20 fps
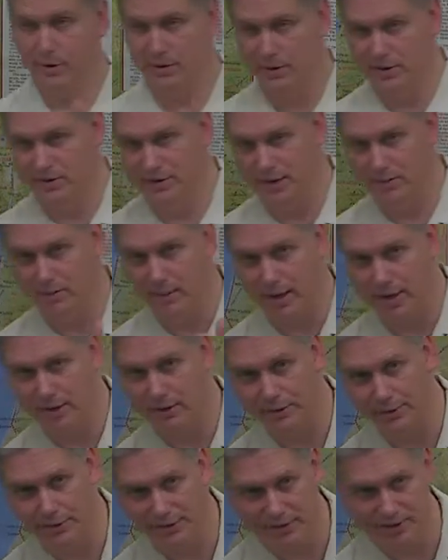Is it
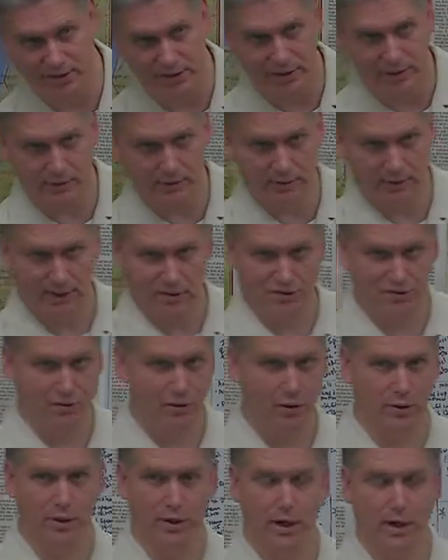Michael? Is it the angel of the
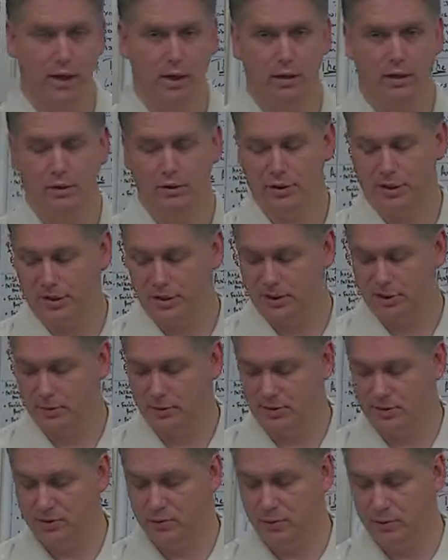Lord? The answer
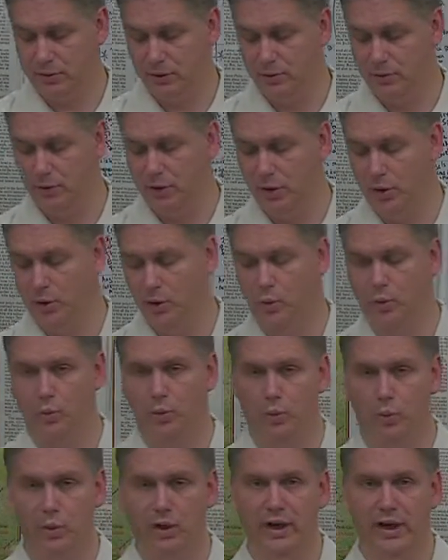is we don't know
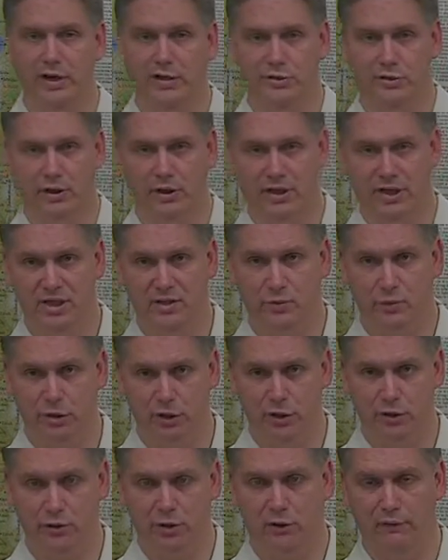what angel it is. We
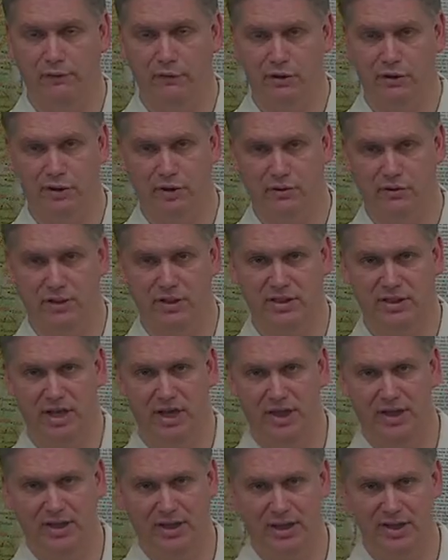do know for certain it's
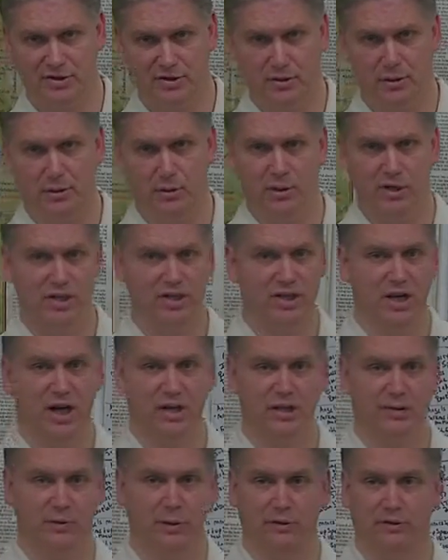not the angel of the Lord, it's not
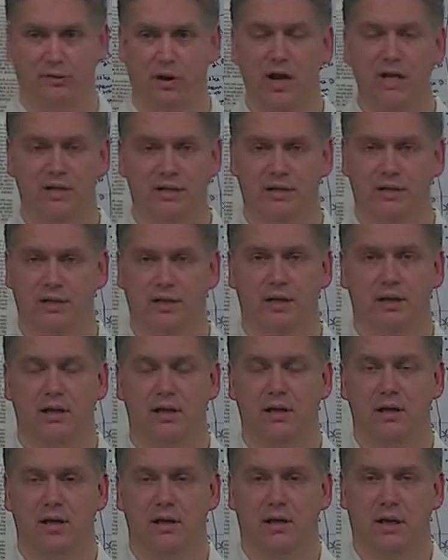the Spirit of Christ.
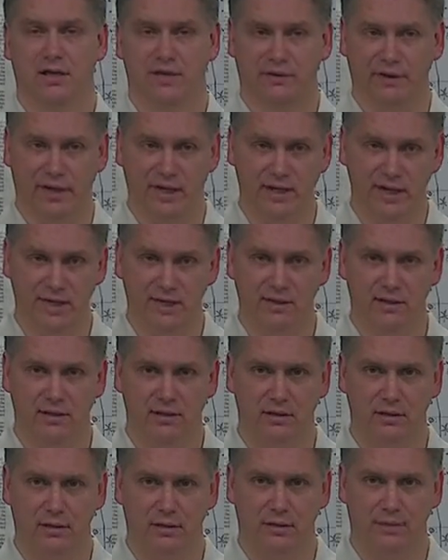Because if it is,
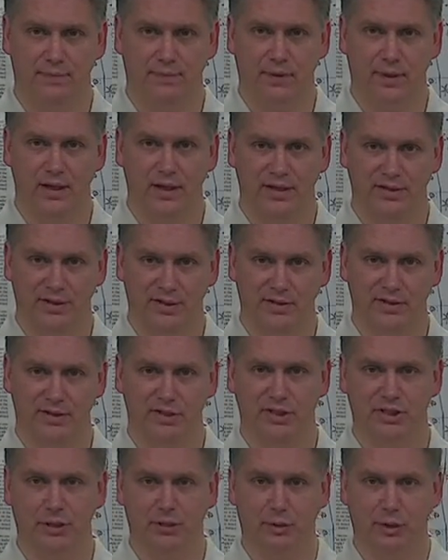it's
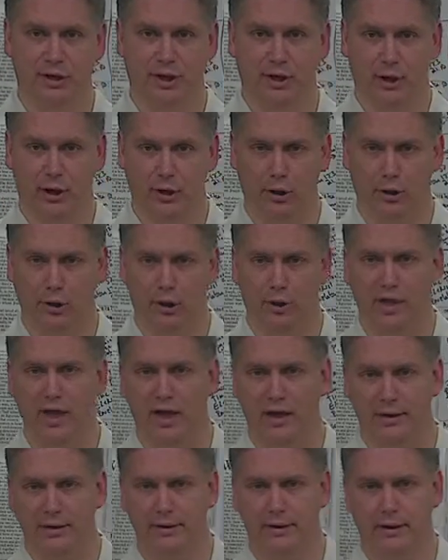consistent with the article the.
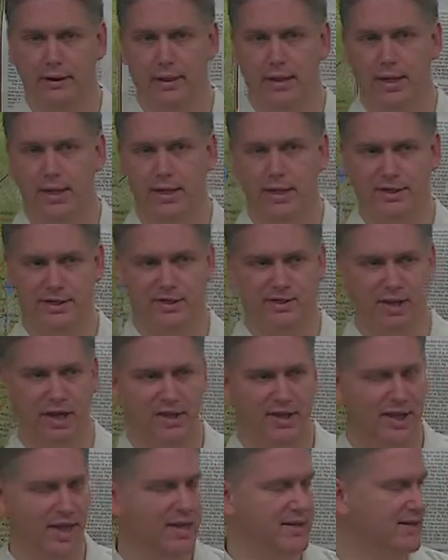This is not the
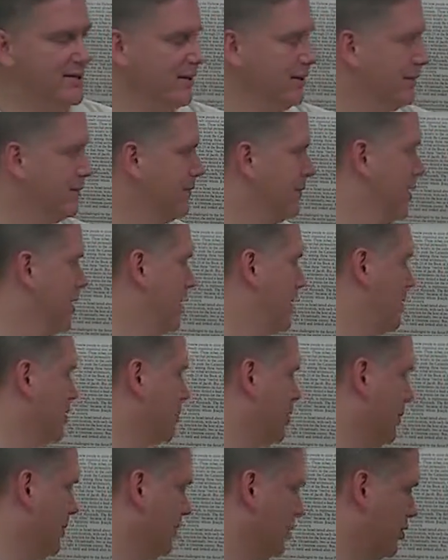case here. So
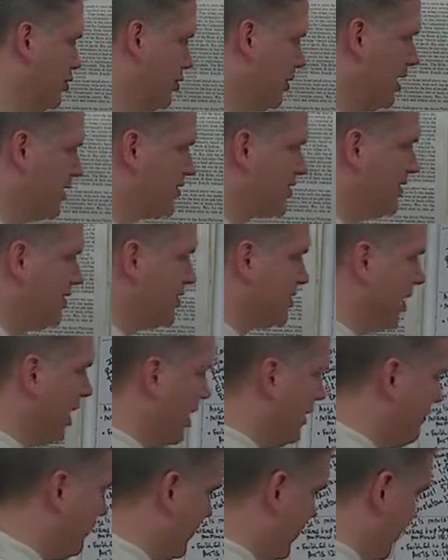I'm going to cross this off and